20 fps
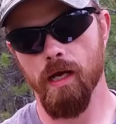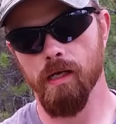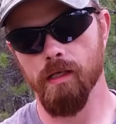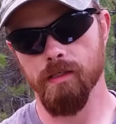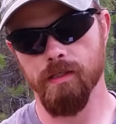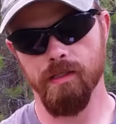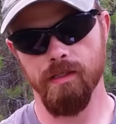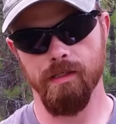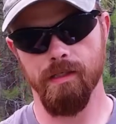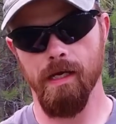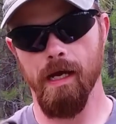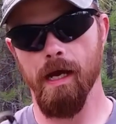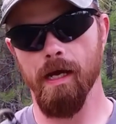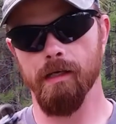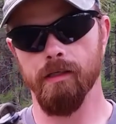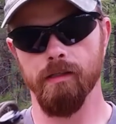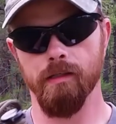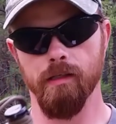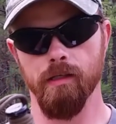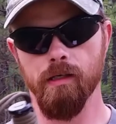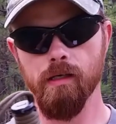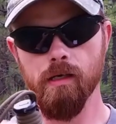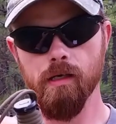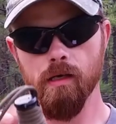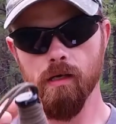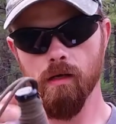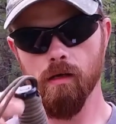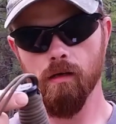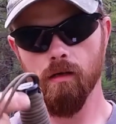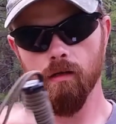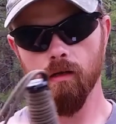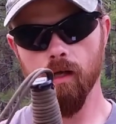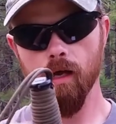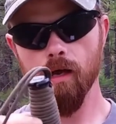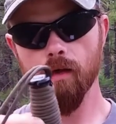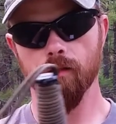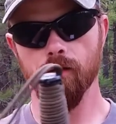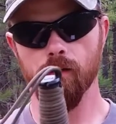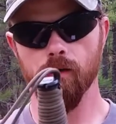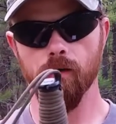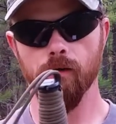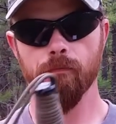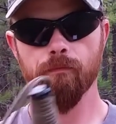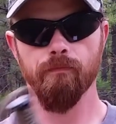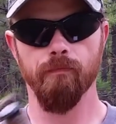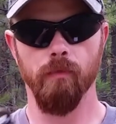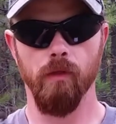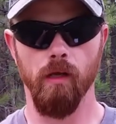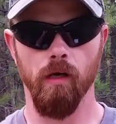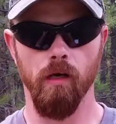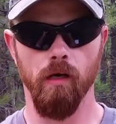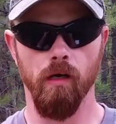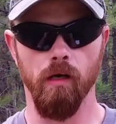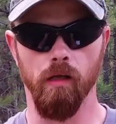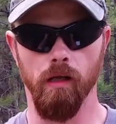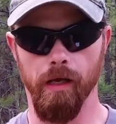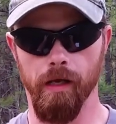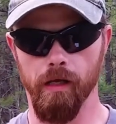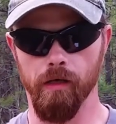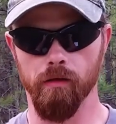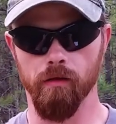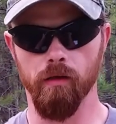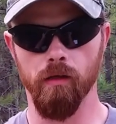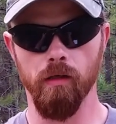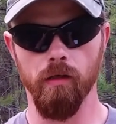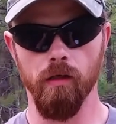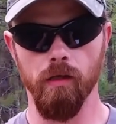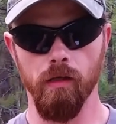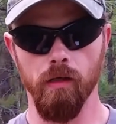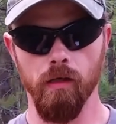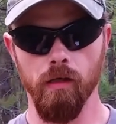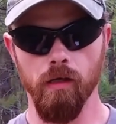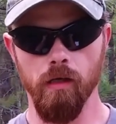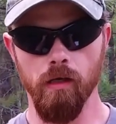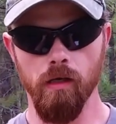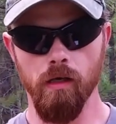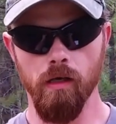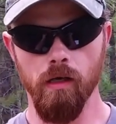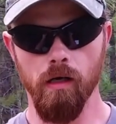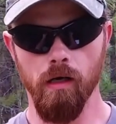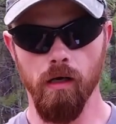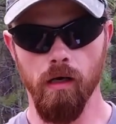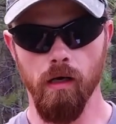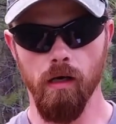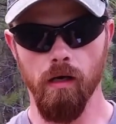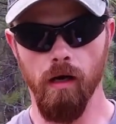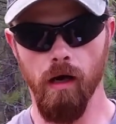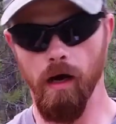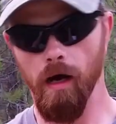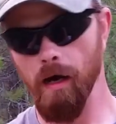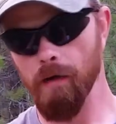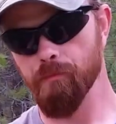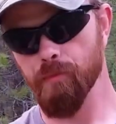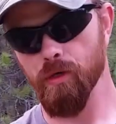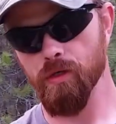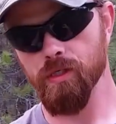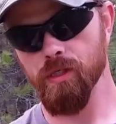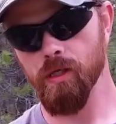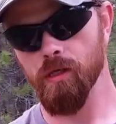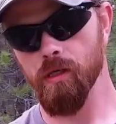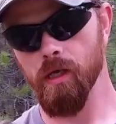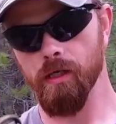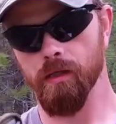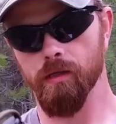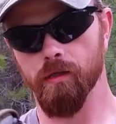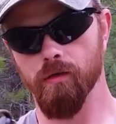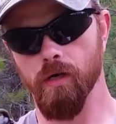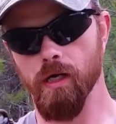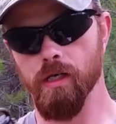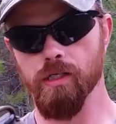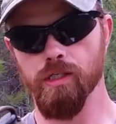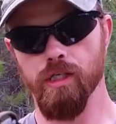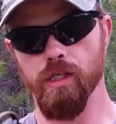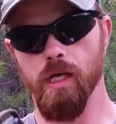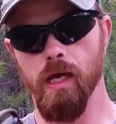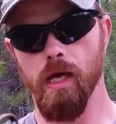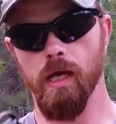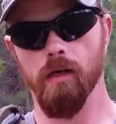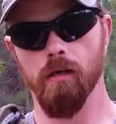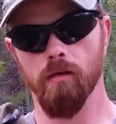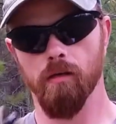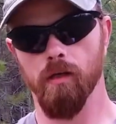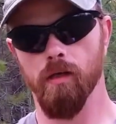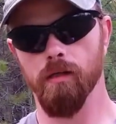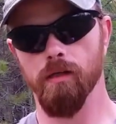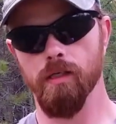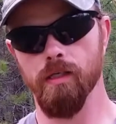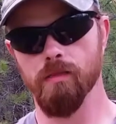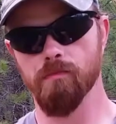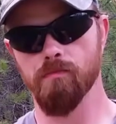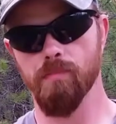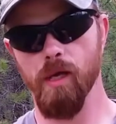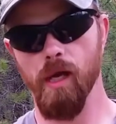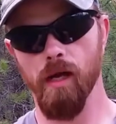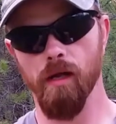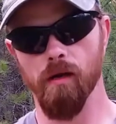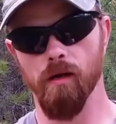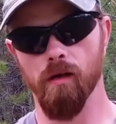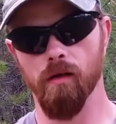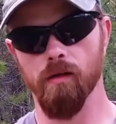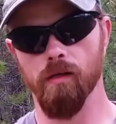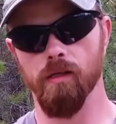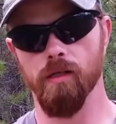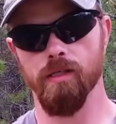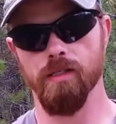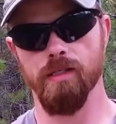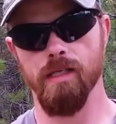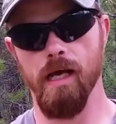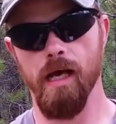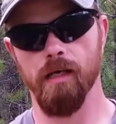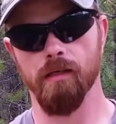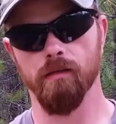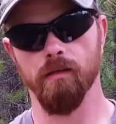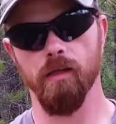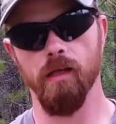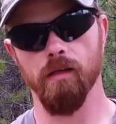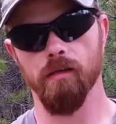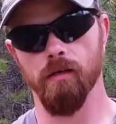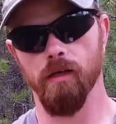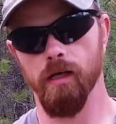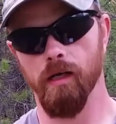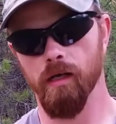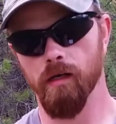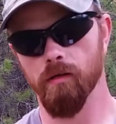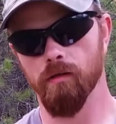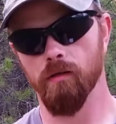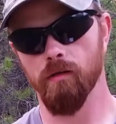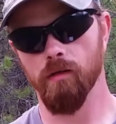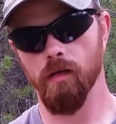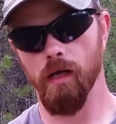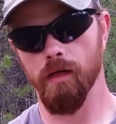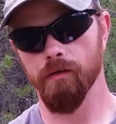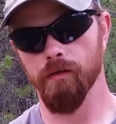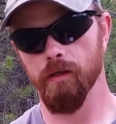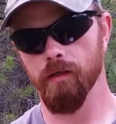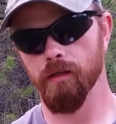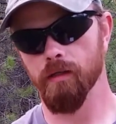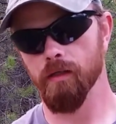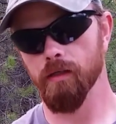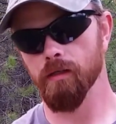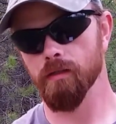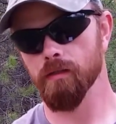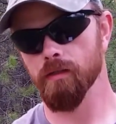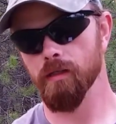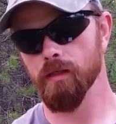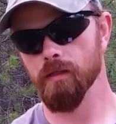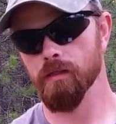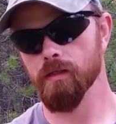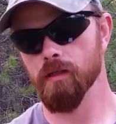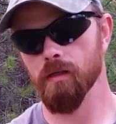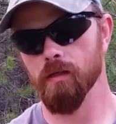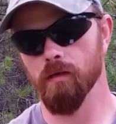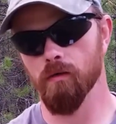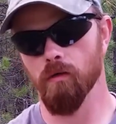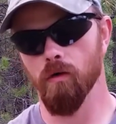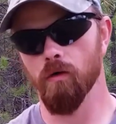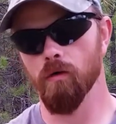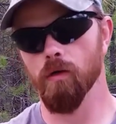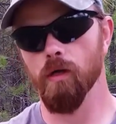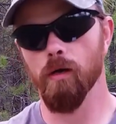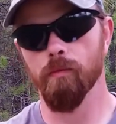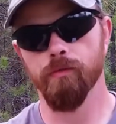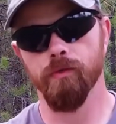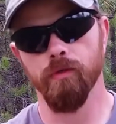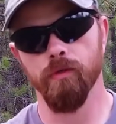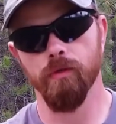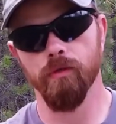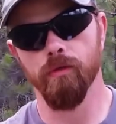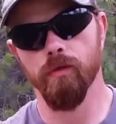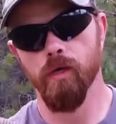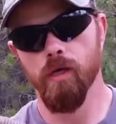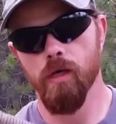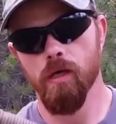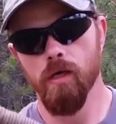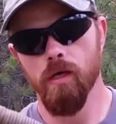had a stacked leather handle. I personally like the Creighton G handle on this better than the stacked leather handle. I think that it's going to hold up to